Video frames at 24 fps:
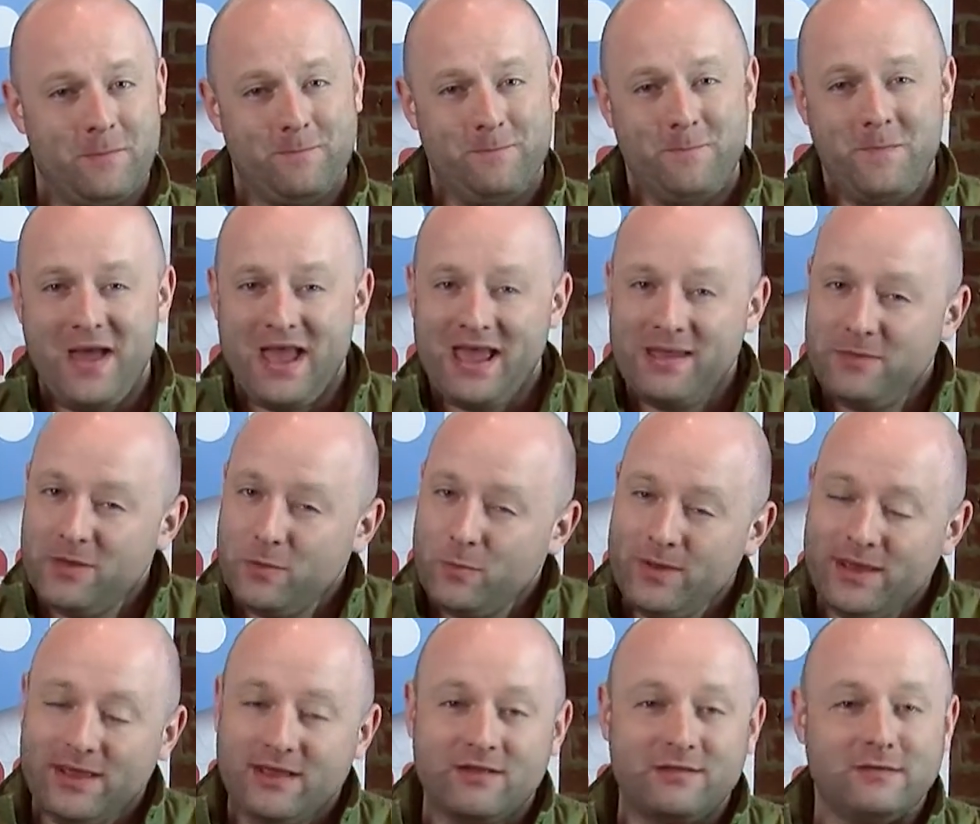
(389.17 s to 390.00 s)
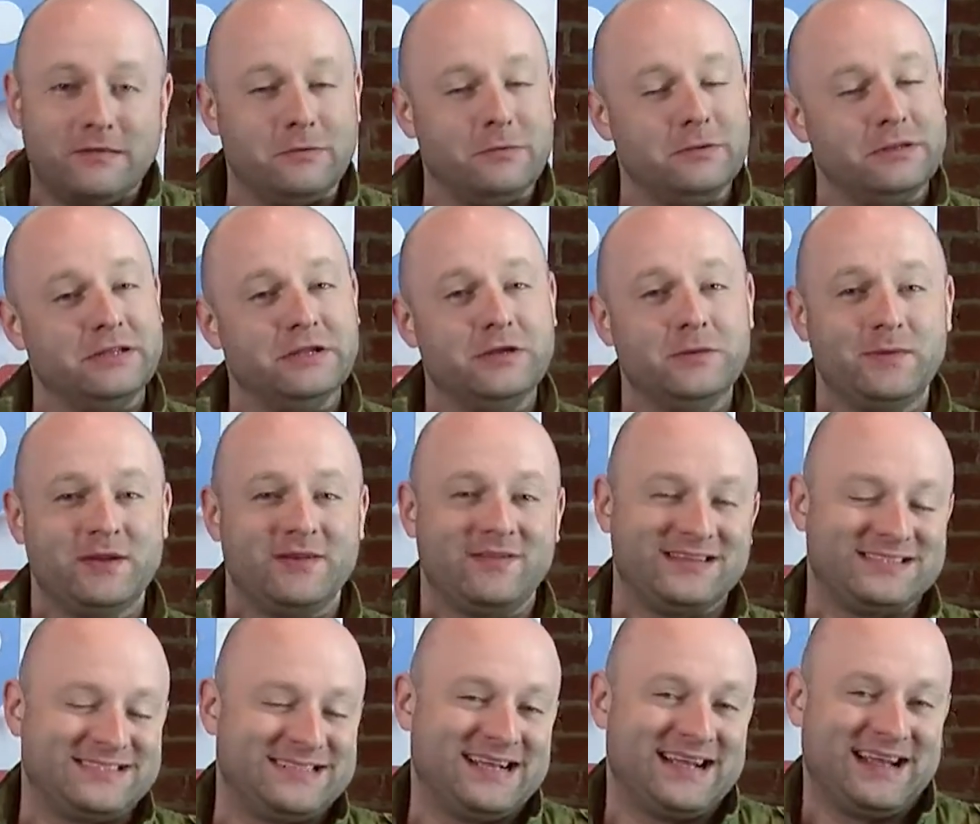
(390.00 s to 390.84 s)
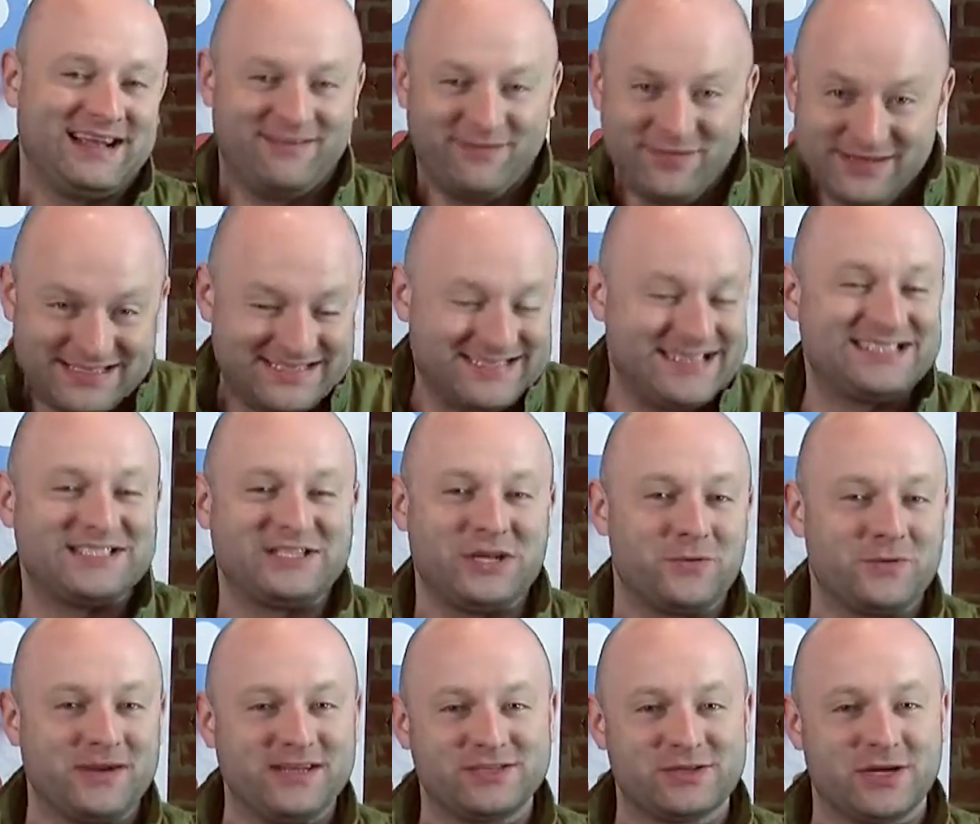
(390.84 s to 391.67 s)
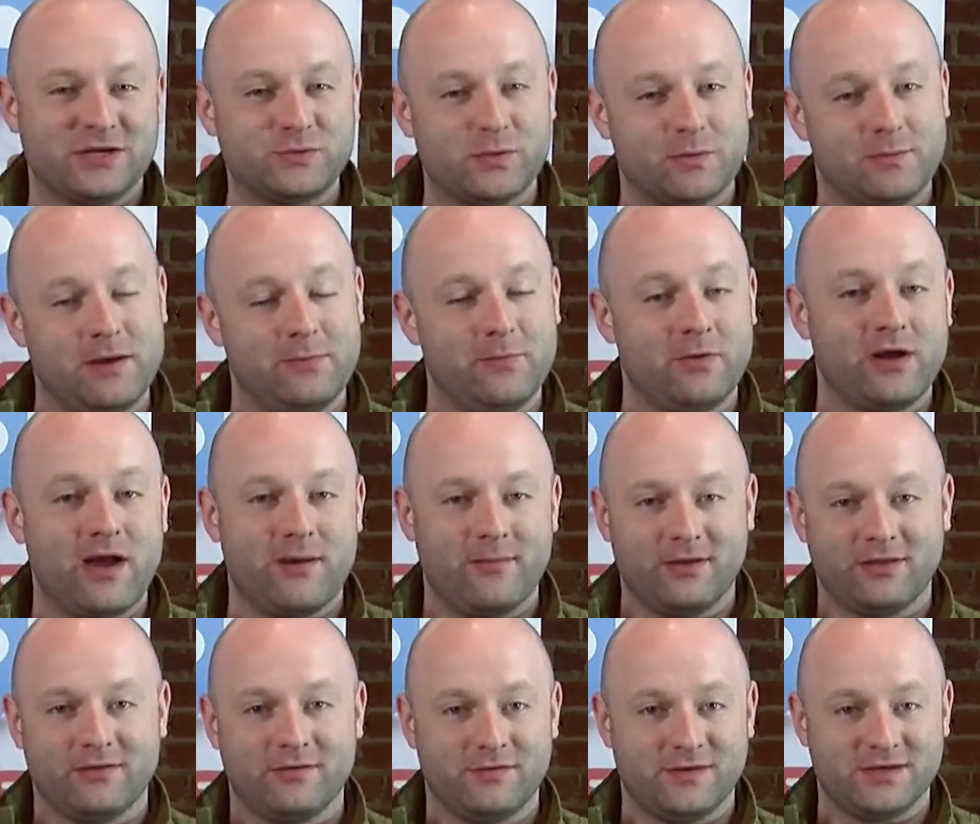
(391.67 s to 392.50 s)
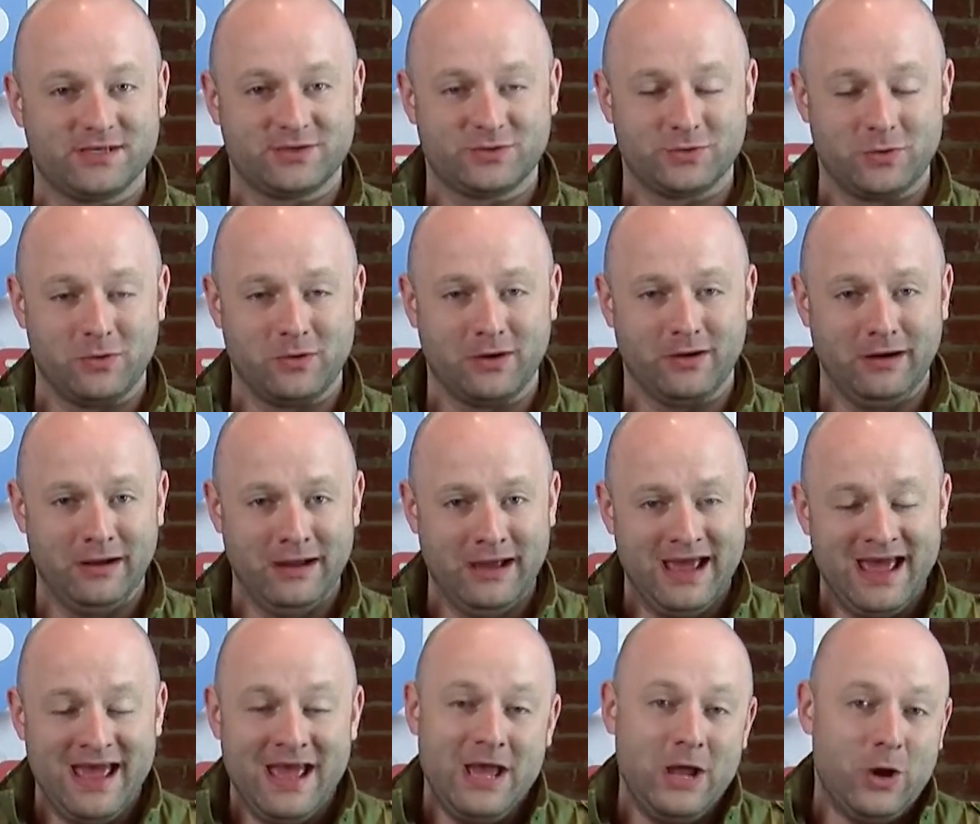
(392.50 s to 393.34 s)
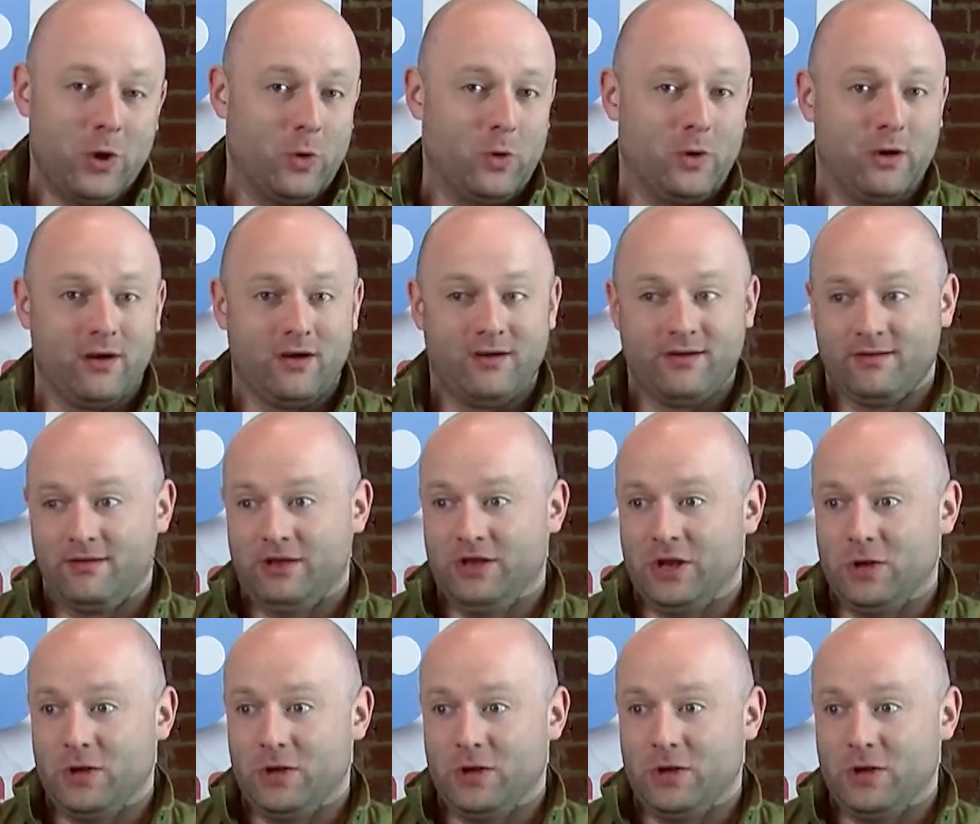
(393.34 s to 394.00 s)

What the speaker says: Maybe we could do a little bit of existing research with people coming through the store or,